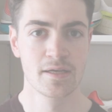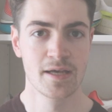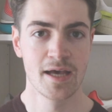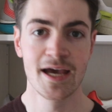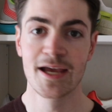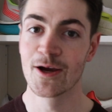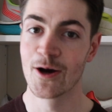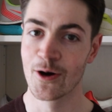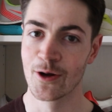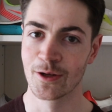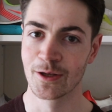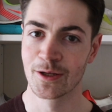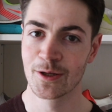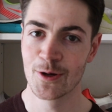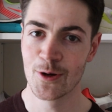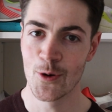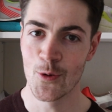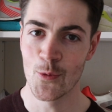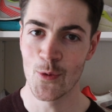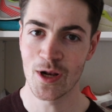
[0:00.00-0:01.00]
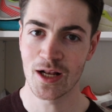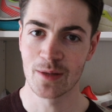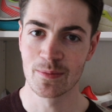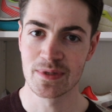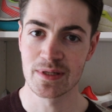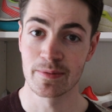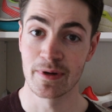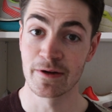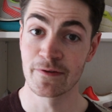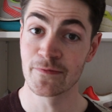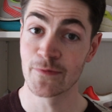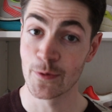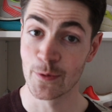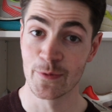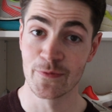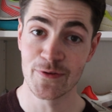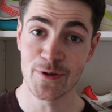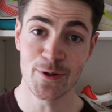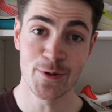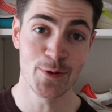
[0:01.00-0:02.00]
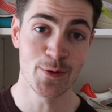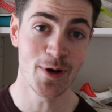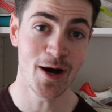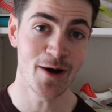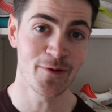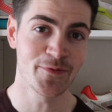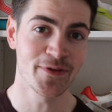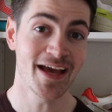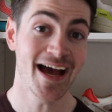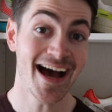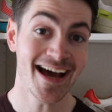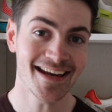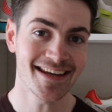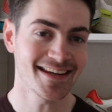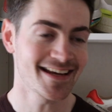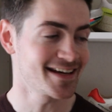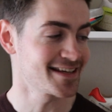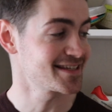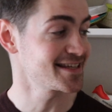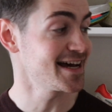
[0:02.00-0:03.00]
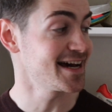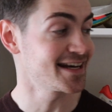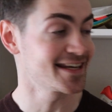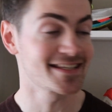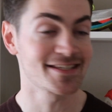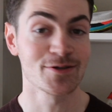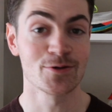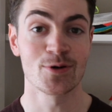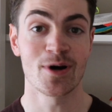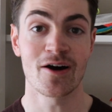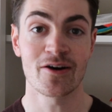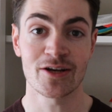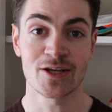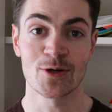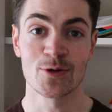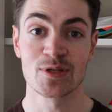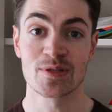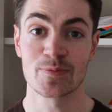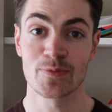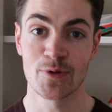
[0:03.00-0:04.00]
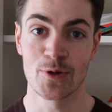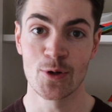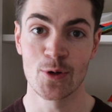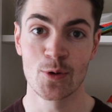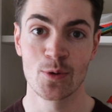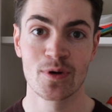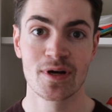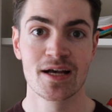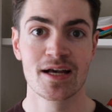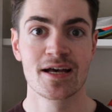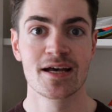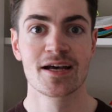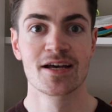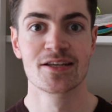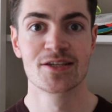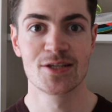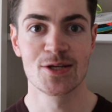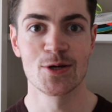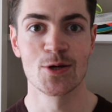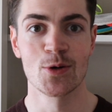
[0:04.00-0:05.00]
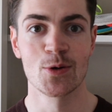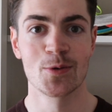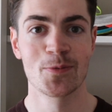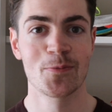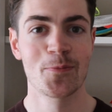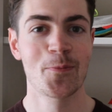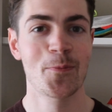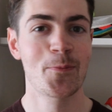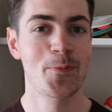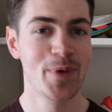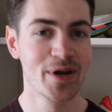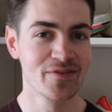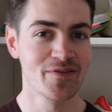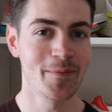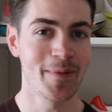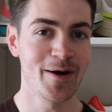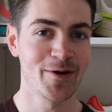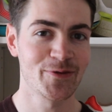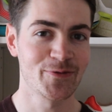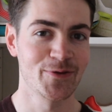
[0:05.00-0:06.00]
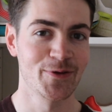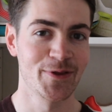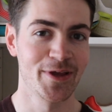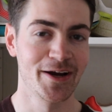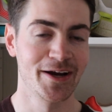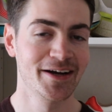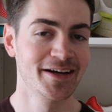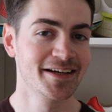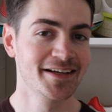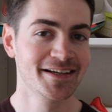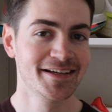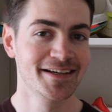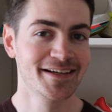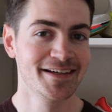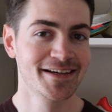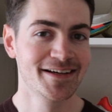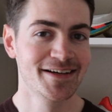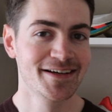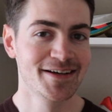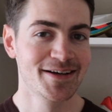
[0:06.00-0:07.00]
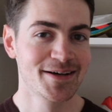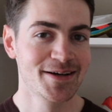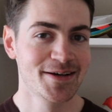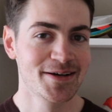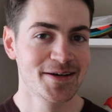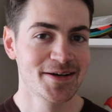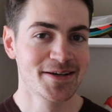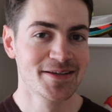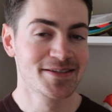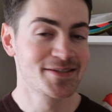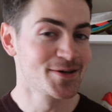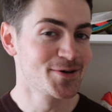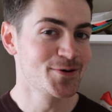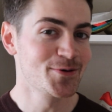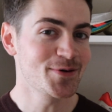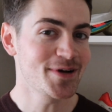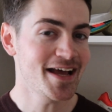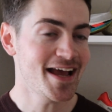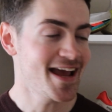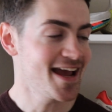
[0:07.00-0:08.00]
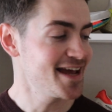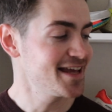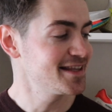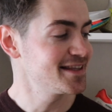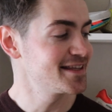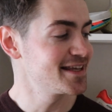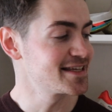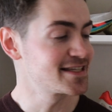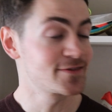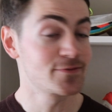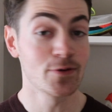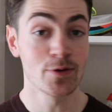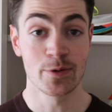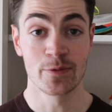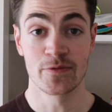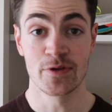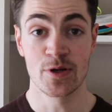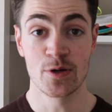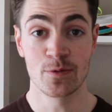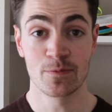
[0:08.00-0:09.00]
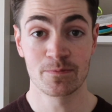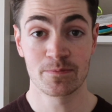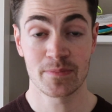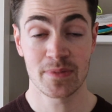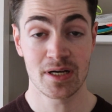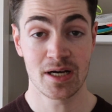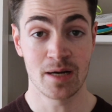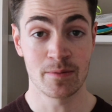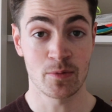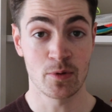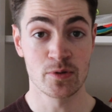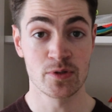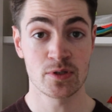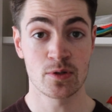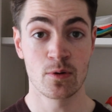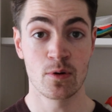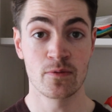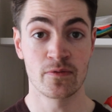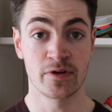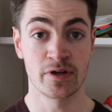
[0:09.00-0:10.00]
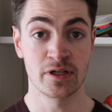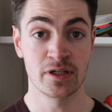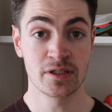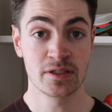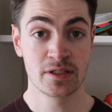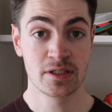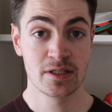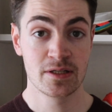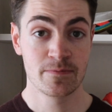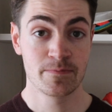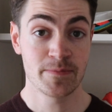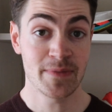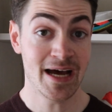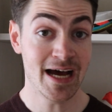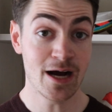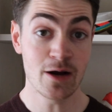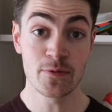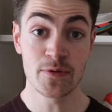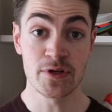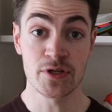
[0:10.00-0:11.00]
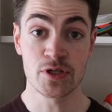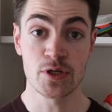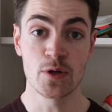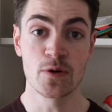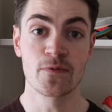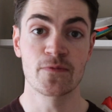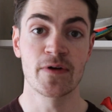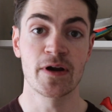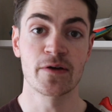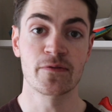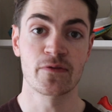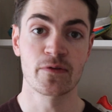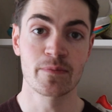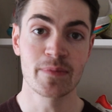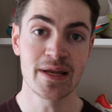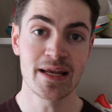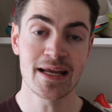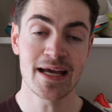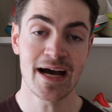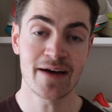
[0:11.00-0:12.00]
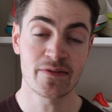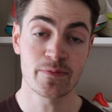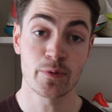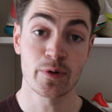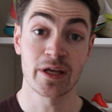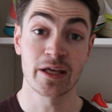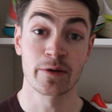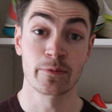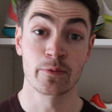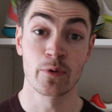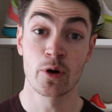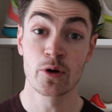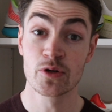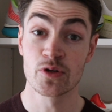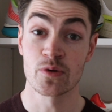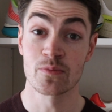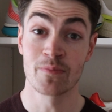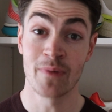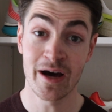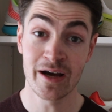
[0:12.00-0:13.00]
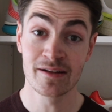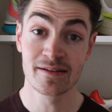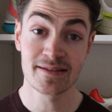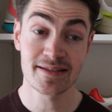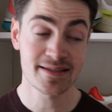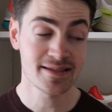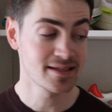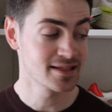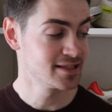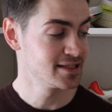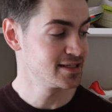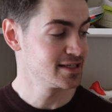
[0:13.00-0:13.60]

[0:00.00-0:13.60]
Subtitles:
Hey all, welcome to my full review of the ADIDAS ADIZERO ADIOS Pro 2. Bit of a mouthful there. So in this full review, I'm going to go over how the shoe fared for me after putting in 100 miles,